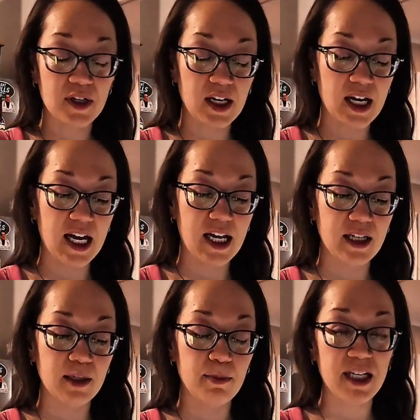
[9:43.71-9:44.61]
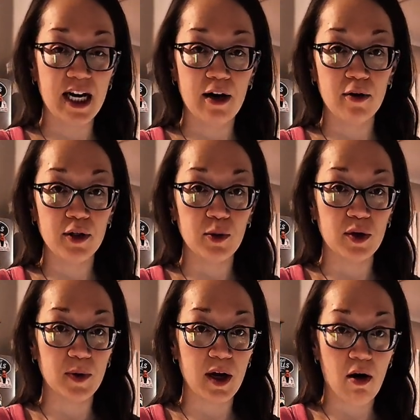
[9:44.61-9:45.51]
It's potatoes, which we
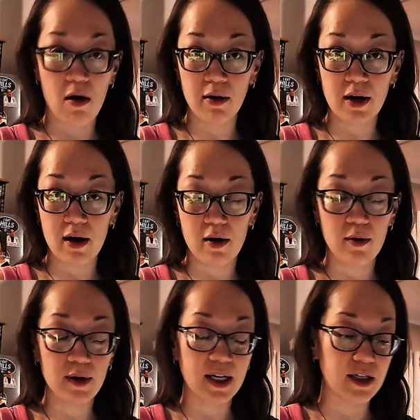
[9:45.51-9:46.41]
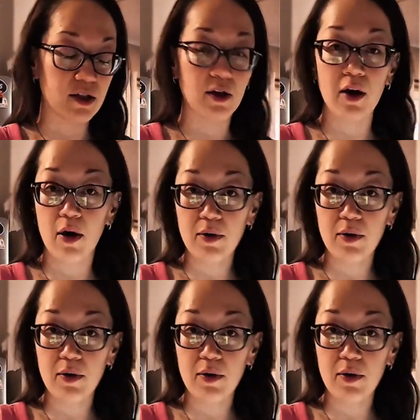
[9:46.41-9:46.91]
all know is the goat